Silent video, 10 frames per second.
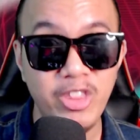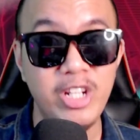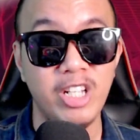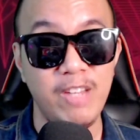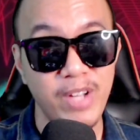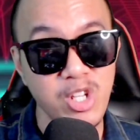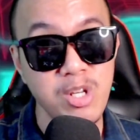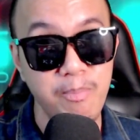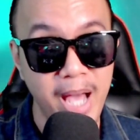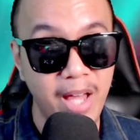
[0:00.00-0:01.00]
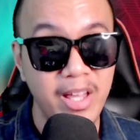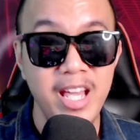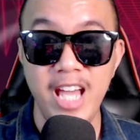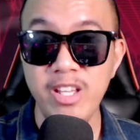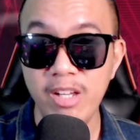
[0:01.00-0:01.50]
notification bell,
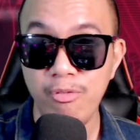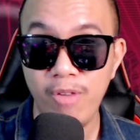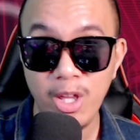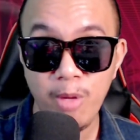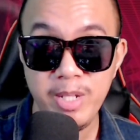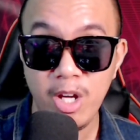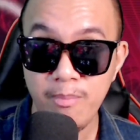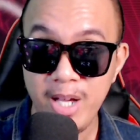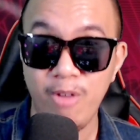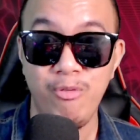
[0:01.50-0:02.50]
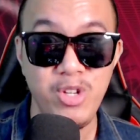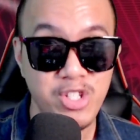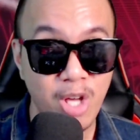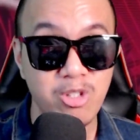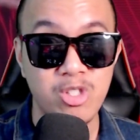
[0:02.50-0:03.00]
and you can follow me on my
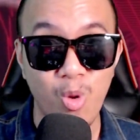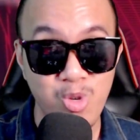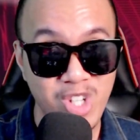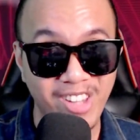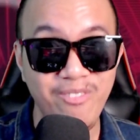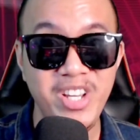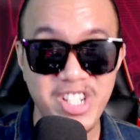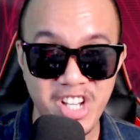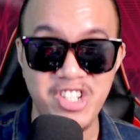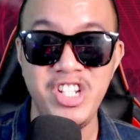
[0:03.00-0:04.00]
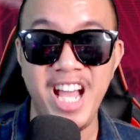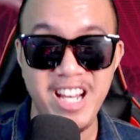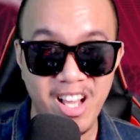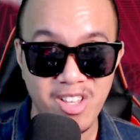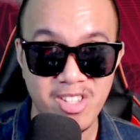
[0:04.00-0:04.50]
official social media
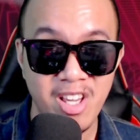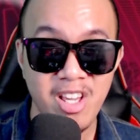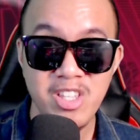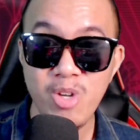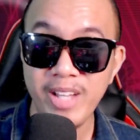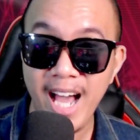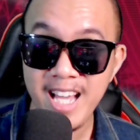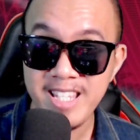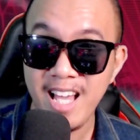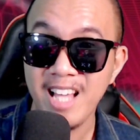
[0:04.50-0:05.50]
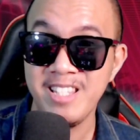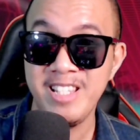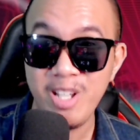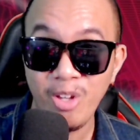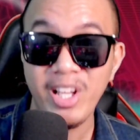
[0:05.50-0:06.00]
channels. So guys, I'll
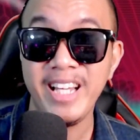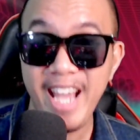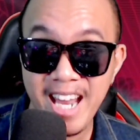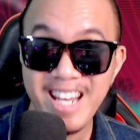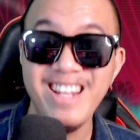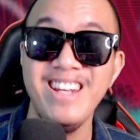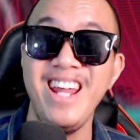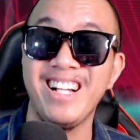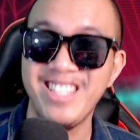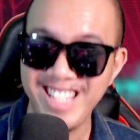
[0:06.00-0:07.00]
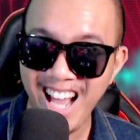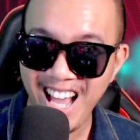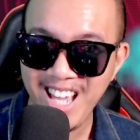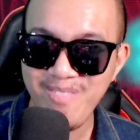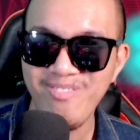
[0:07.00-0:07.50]
see you all again next
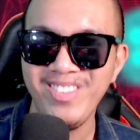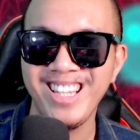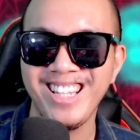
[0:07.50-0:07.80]
time!